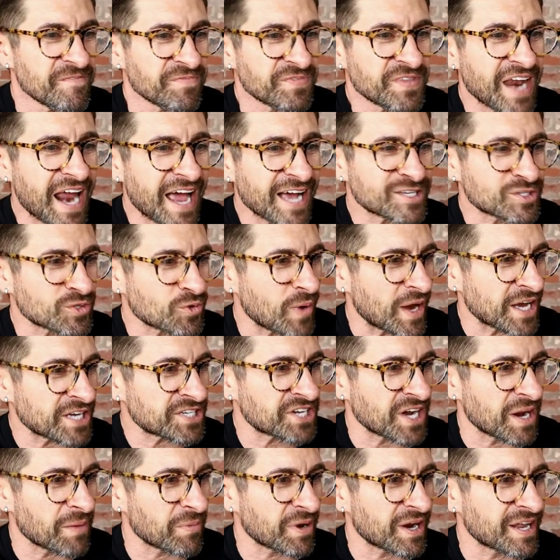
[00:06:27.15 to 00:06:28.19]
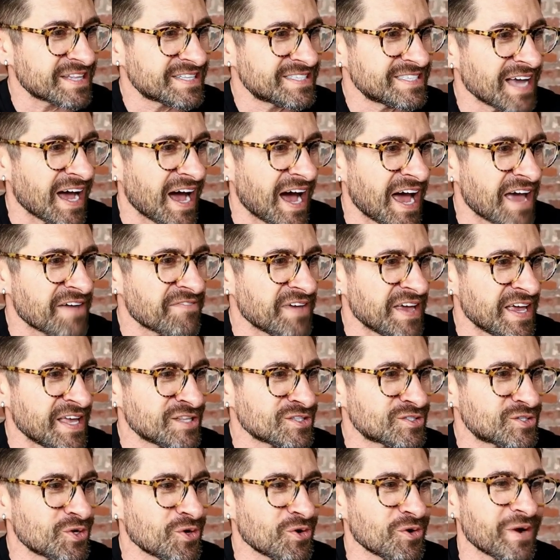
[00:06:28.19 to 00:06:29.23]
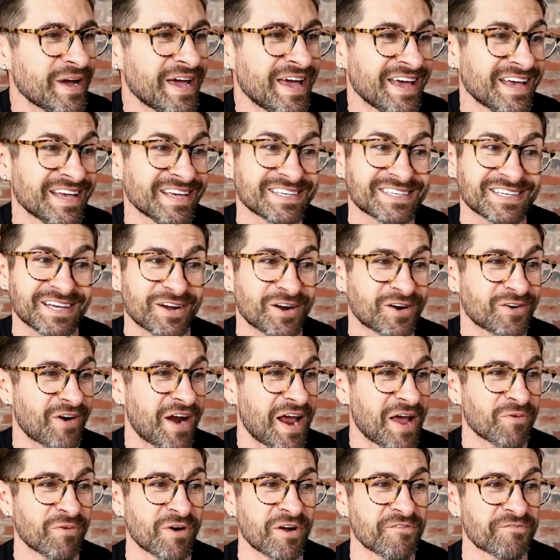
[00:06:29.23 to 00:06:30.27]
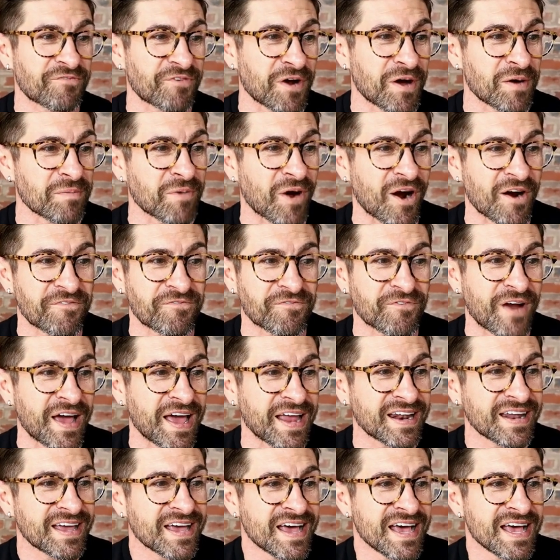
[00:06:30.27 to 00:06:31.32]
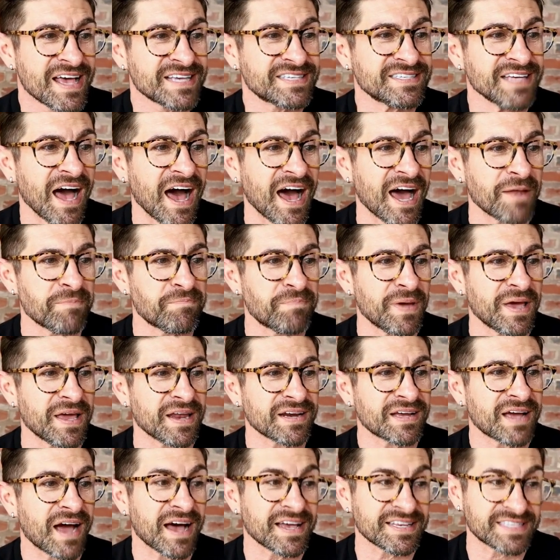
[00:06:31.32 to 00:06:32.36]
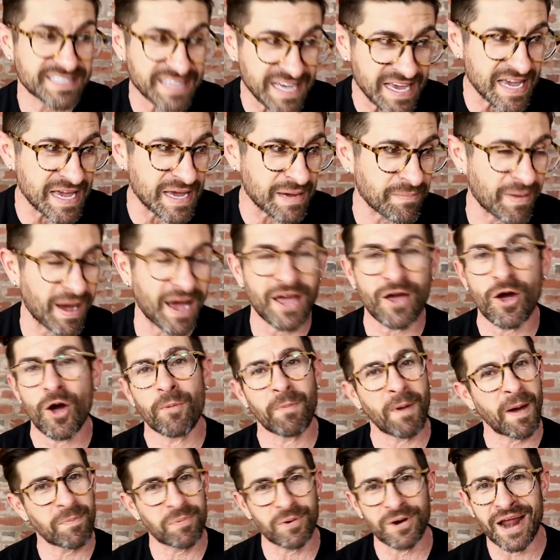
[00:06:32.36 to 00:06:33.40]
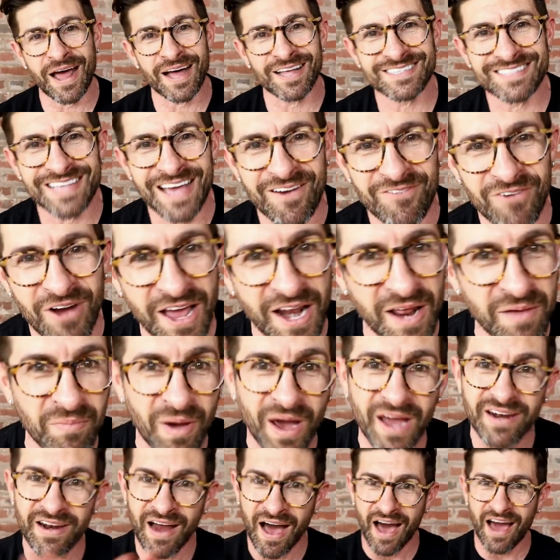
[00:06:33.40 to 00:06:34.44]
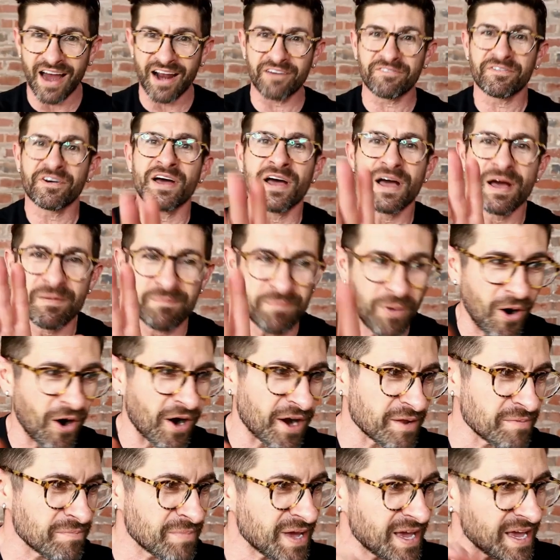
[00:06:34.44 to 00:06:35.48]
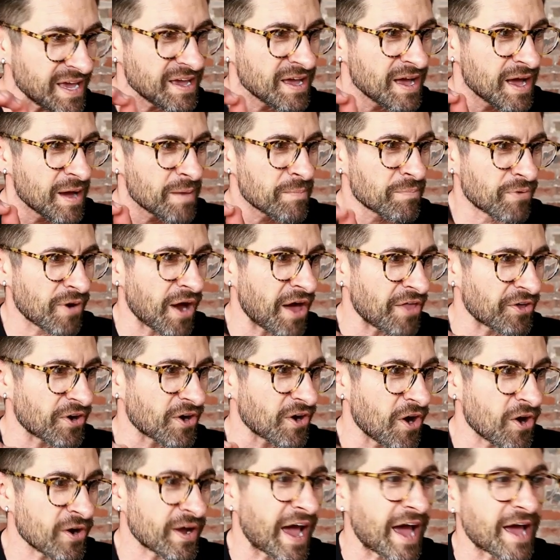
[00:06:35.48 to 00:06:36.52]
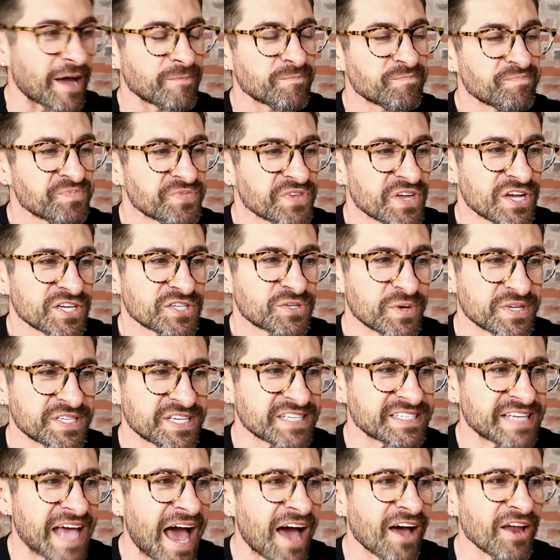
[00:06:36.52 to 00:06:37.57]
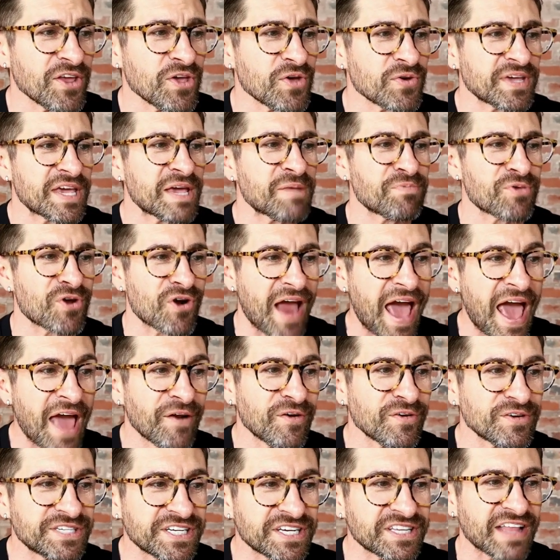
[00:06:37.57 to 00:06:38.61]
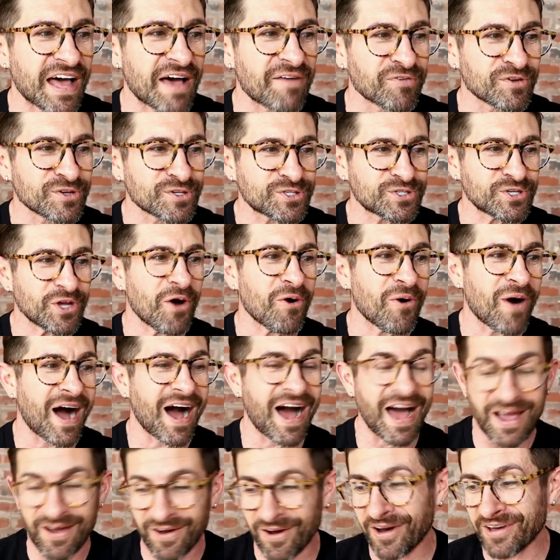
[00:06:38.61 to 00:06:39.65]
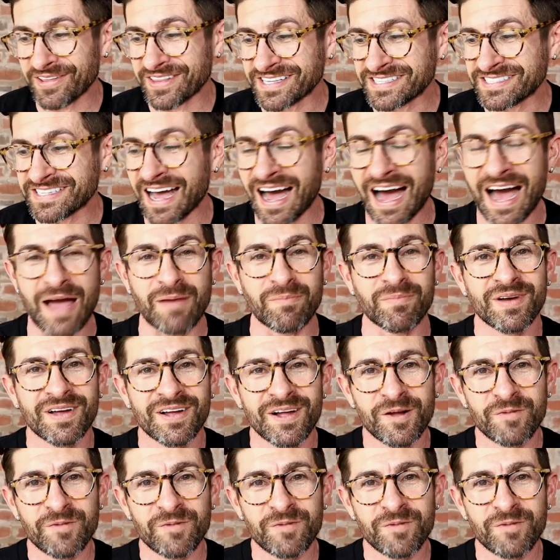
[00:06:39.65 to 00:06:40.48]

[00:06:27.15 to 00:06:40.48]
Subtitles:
The next question I'm going to dive into is a great one from our friend Saad Bin Kazim. I hope I pronounced that right. I might not have. Pardon me, brother. Okay, so he says, how do you keep your energy level so high all the time?